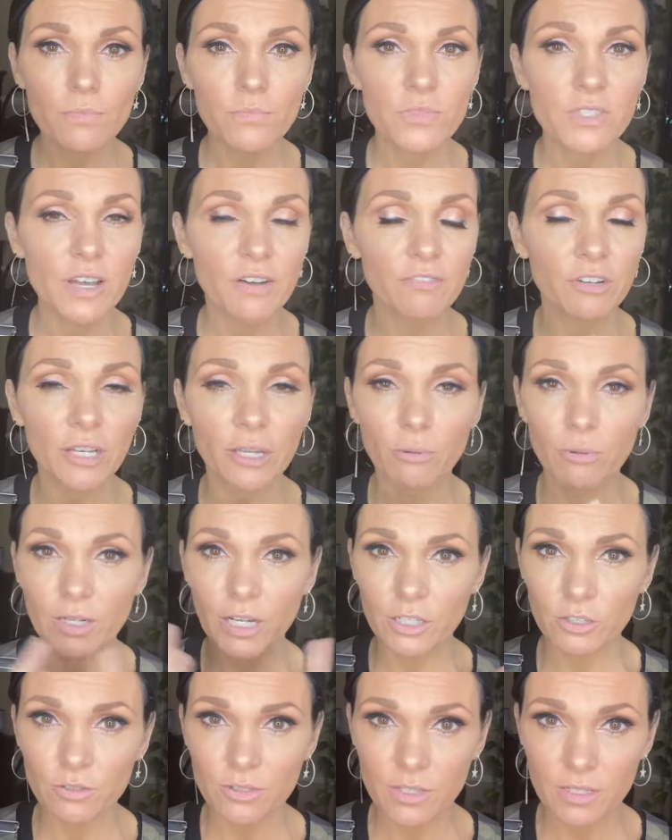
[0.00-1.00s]
Definitely would
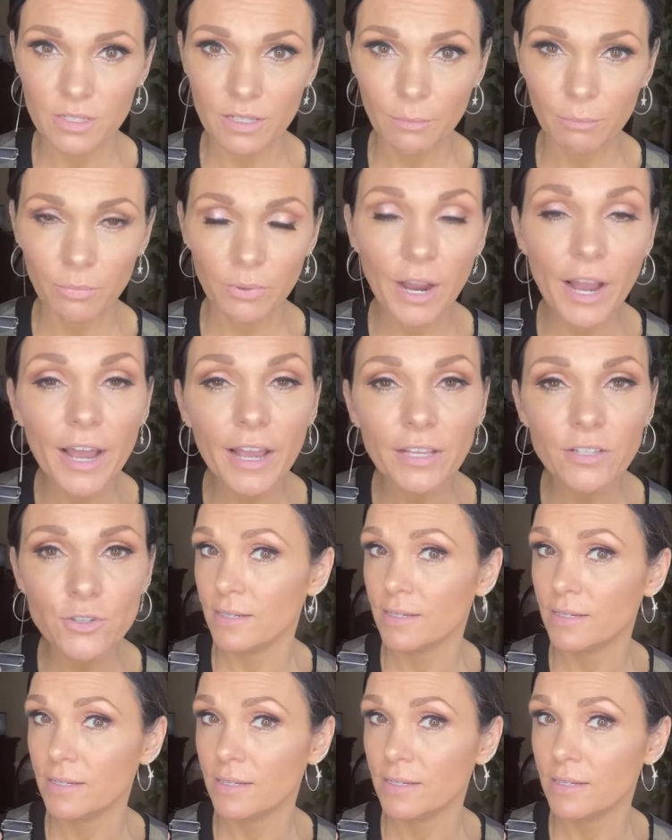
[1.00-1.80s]
not use this on brides.